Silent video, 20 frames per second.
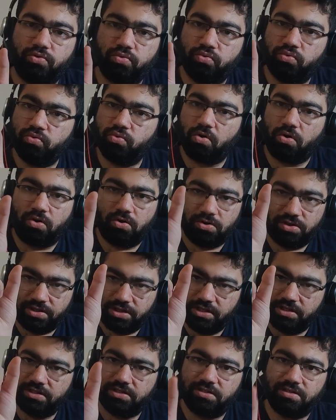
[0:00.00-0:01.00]
to all
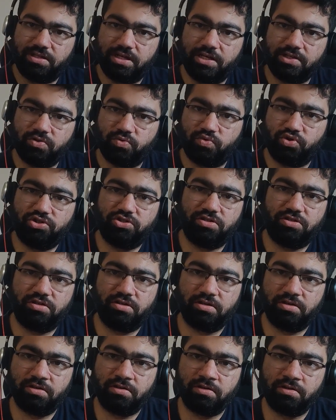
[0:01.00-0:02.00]
these things
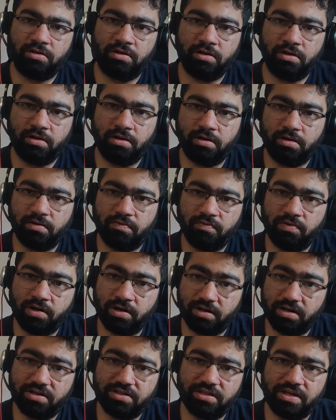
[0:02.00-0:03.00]
which the
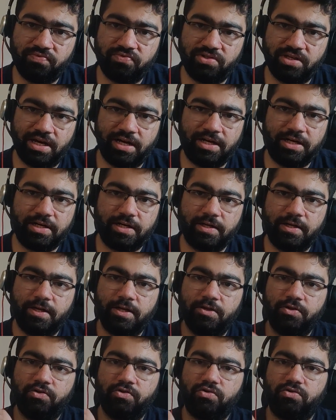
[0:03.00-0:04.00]
workers have sent.
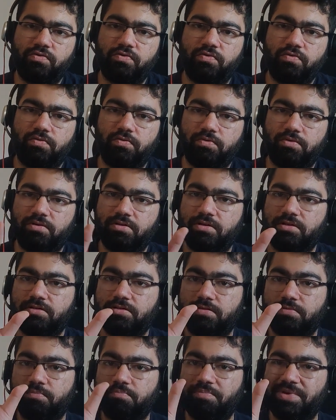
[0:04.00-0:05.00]
So
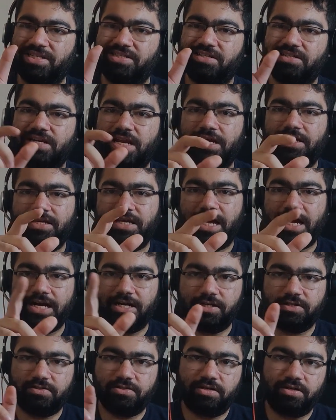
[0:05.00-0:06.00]
this message like
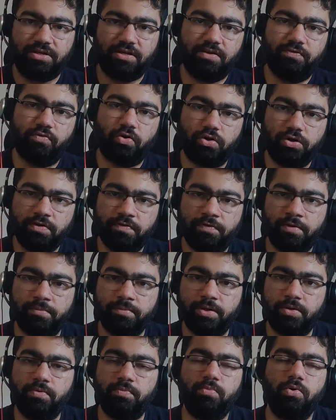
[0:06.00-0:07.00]
cat is drinking water will
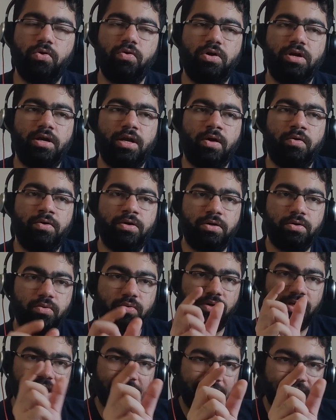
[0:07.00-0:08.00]
be broken down
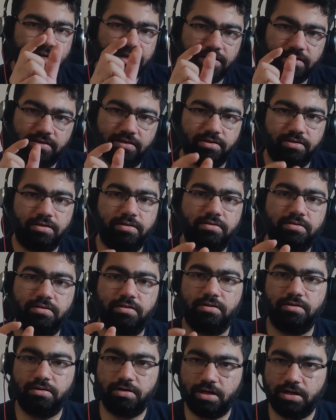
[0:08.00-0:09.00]
into cat is
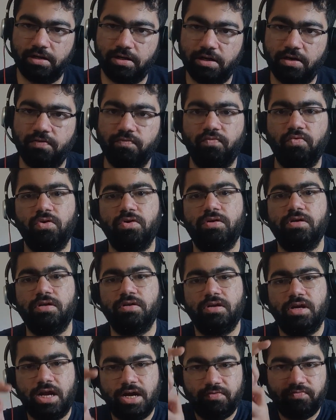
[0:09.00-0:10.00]
drinking
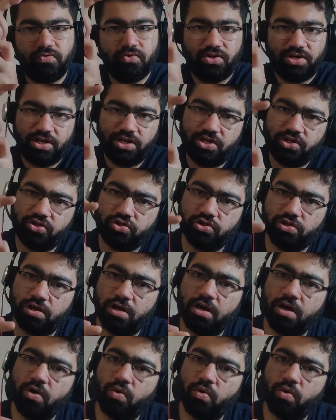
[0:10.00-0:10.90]
water, and for each